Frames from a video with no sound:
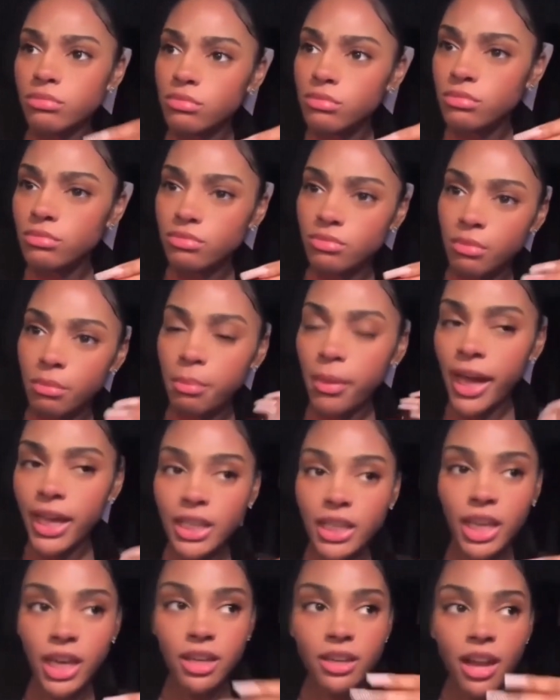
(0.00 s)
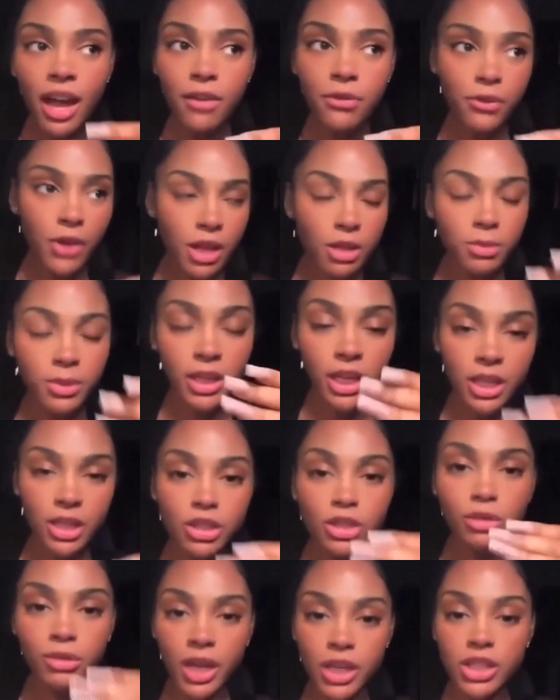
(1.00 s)
my kid not following any
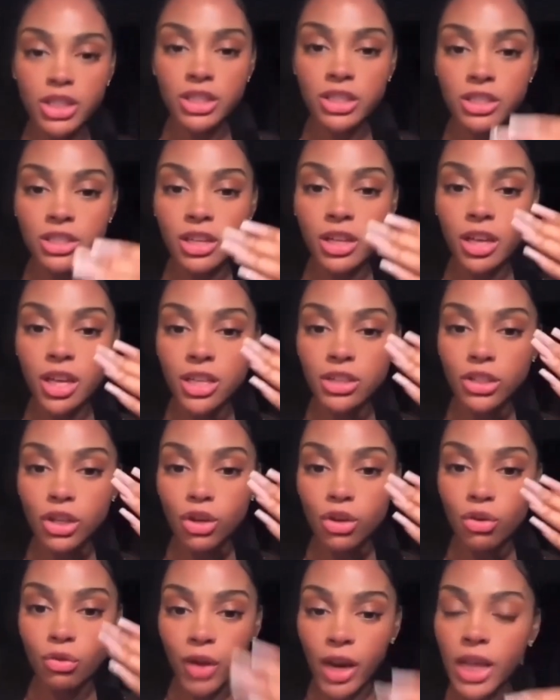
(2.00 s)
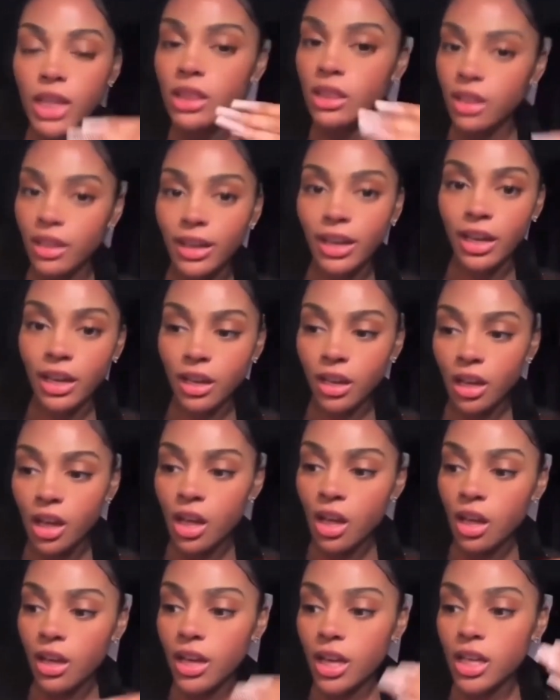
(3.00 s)
directions is a great thing,
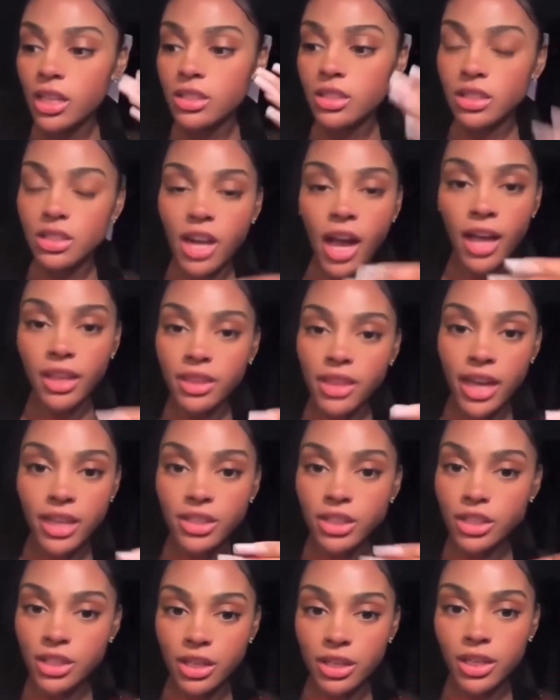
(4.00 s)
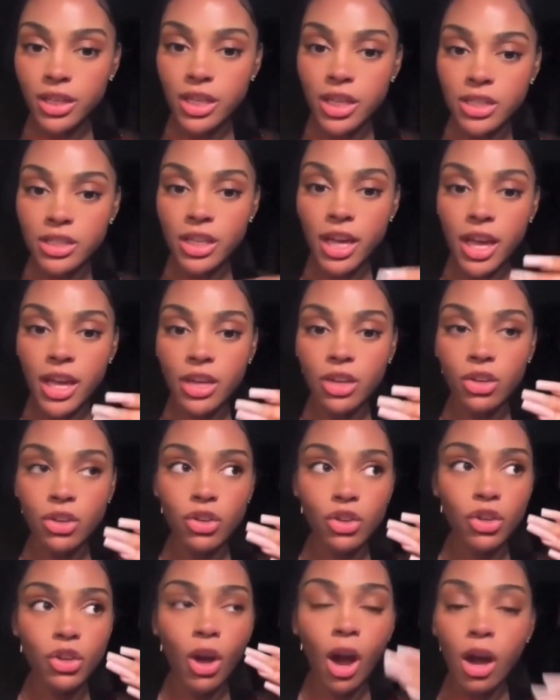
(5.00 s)
it's not that serious, and
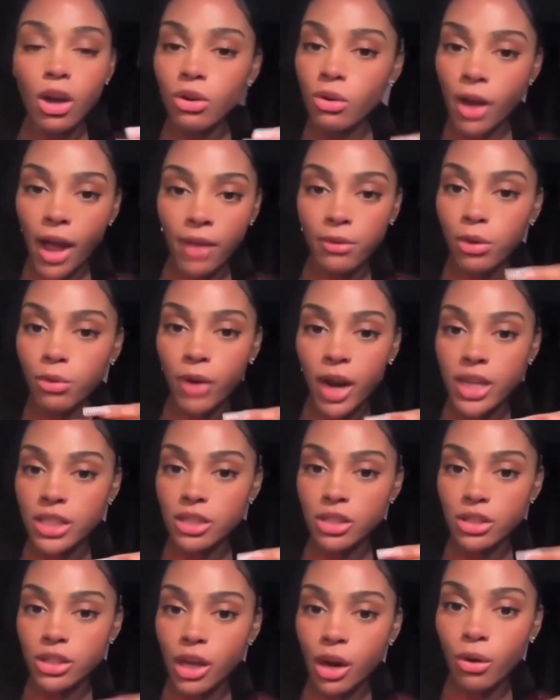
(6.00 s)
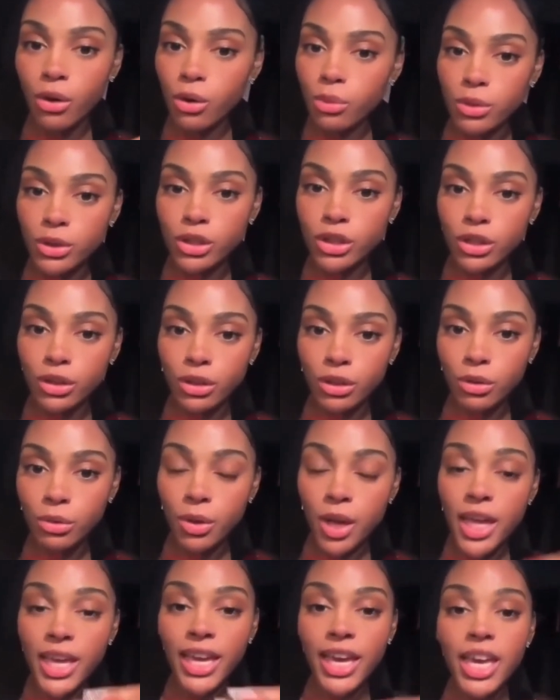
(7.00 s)
y'all don't have a right to tell her what to do?
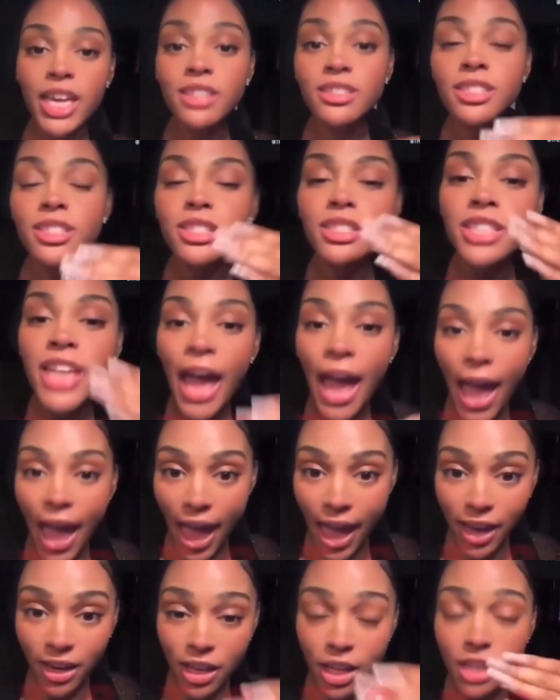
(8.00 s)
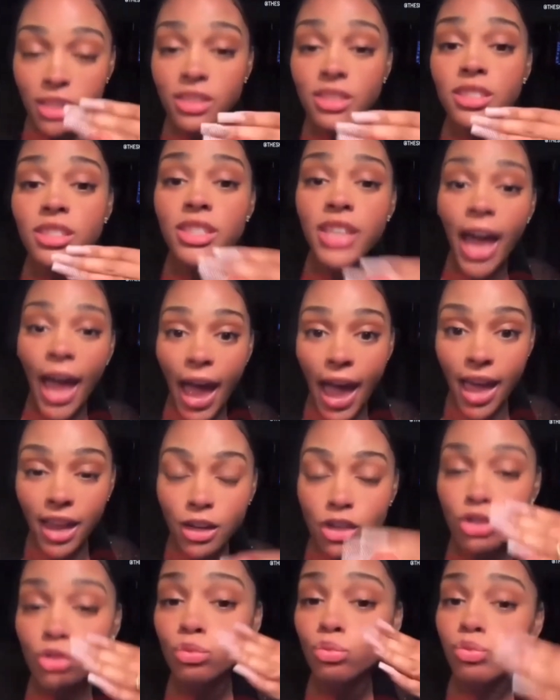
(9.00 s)
It's sad.
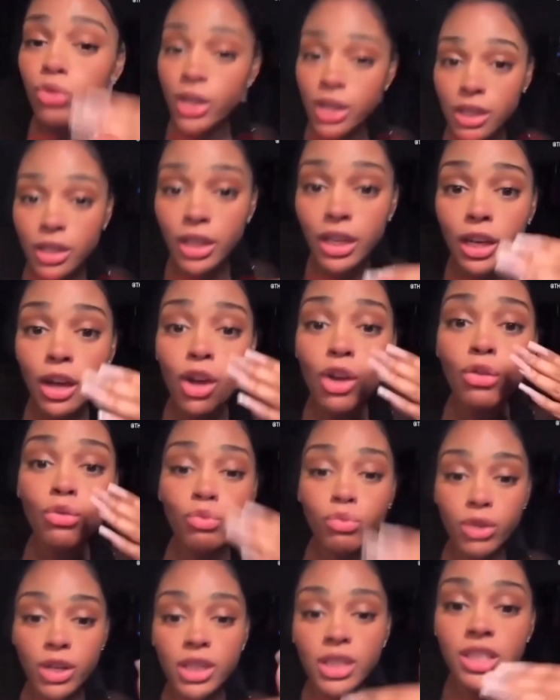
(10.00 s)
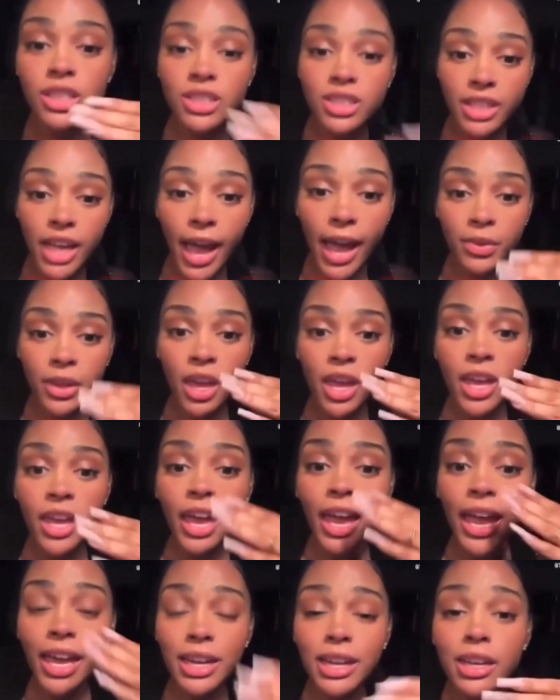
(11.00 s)
It's really, really sad.
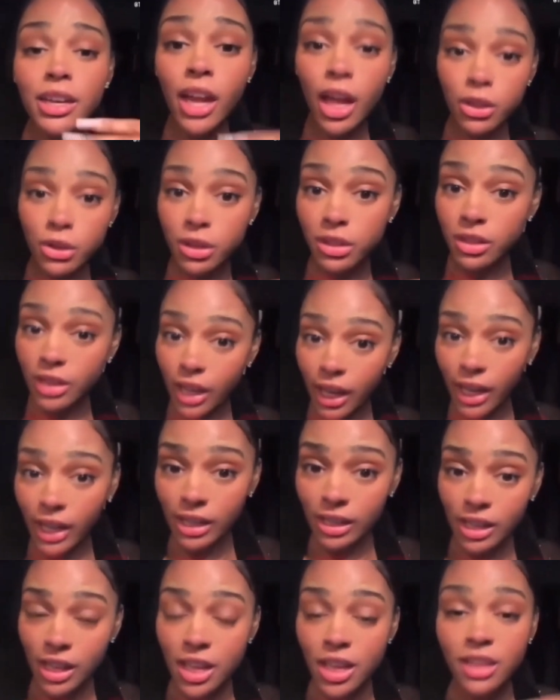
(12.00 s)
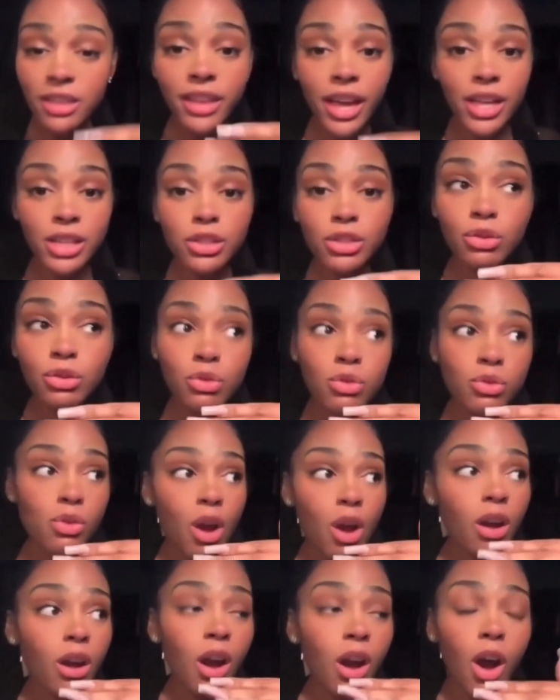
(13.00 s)
And another thing that's
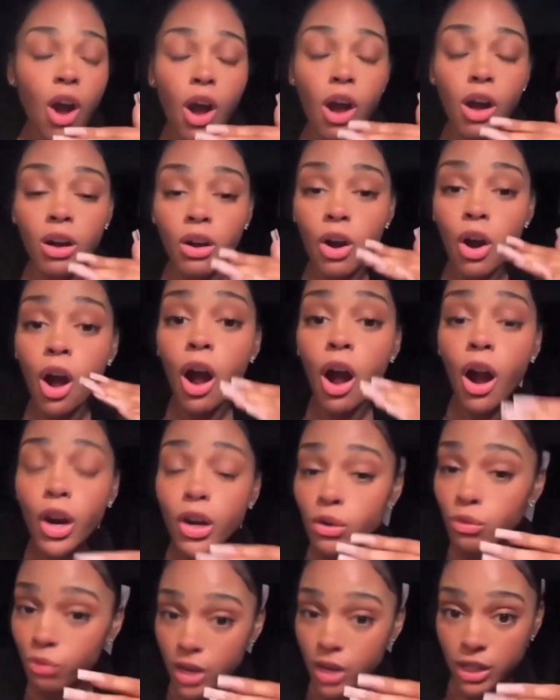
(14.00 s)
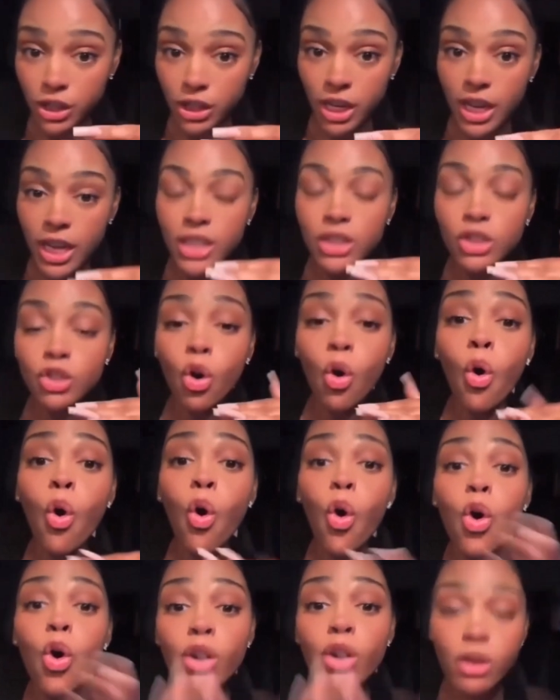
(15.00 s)
heart-wrenching is
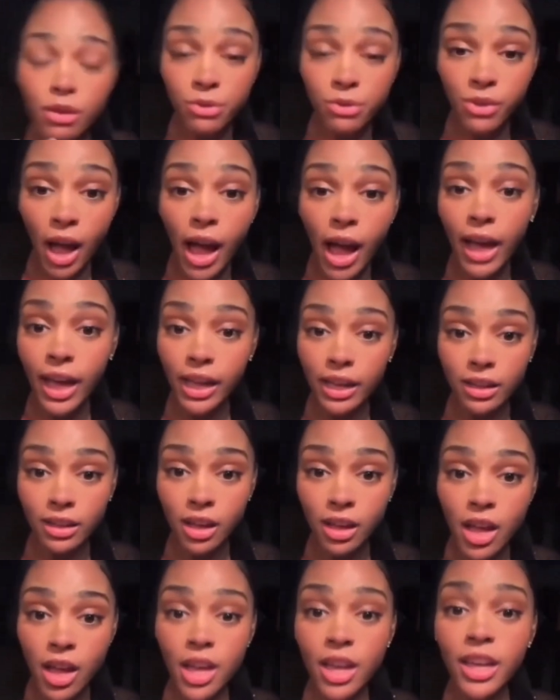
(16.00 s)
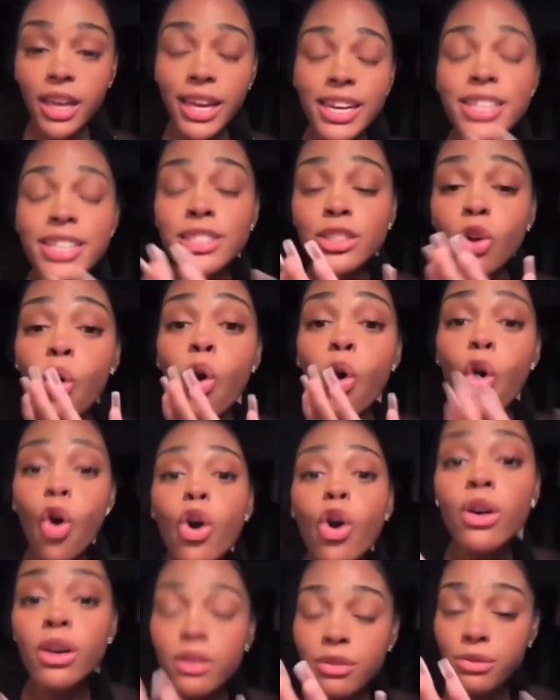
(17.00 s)
horrifying. It is
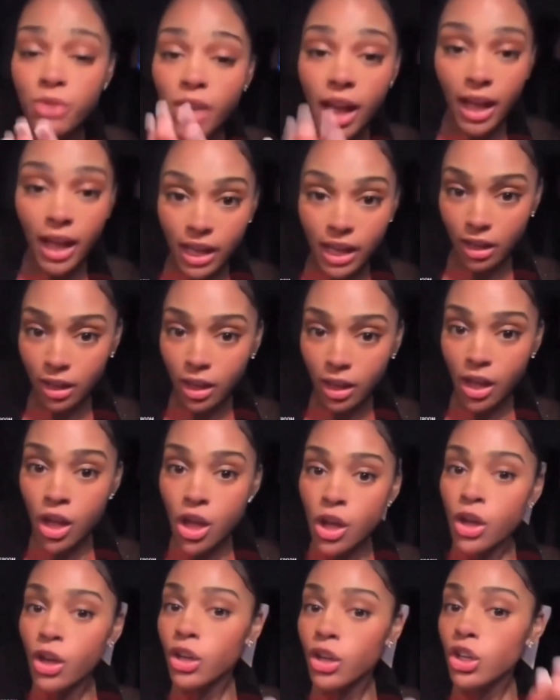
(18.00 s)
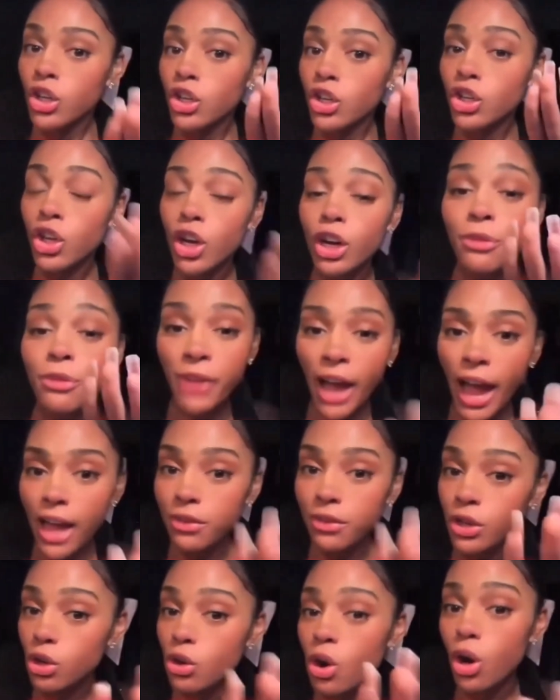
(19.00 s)
horrifying. Your
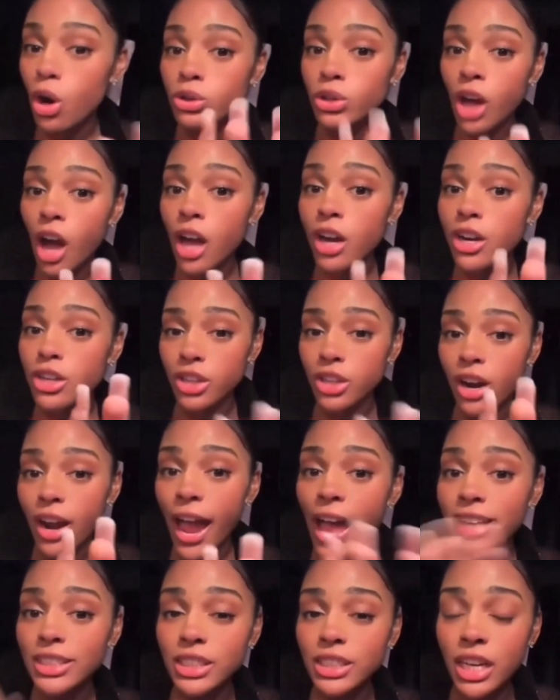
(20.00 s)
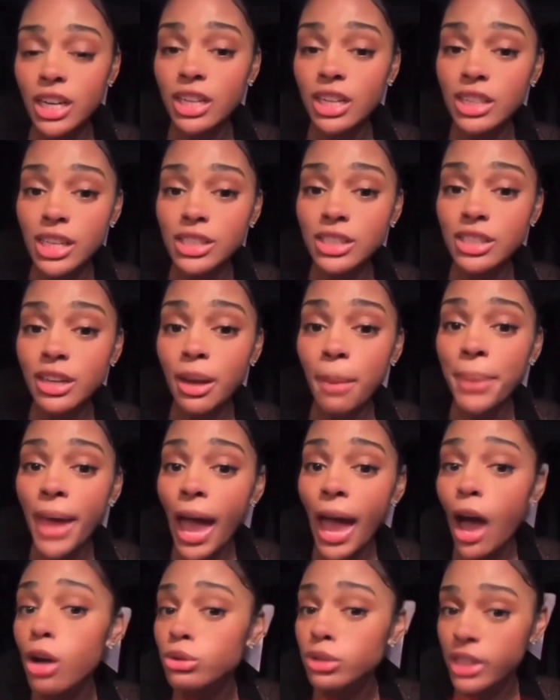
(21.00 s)
five-year-old daughters are asking to listen to
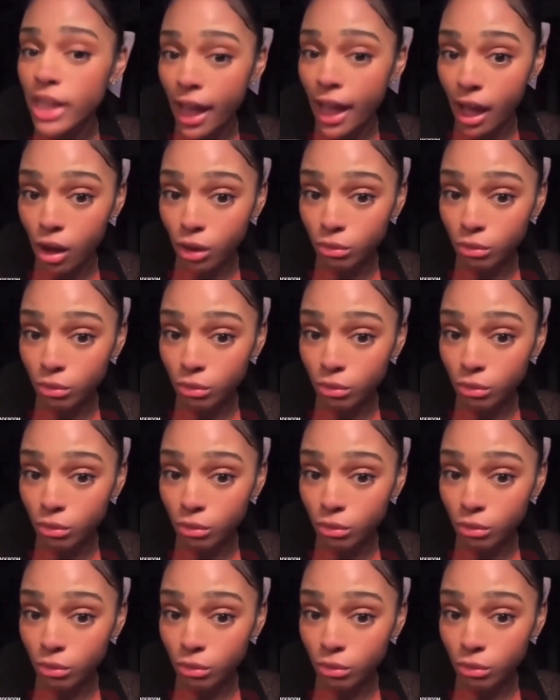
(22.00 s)
Pound Town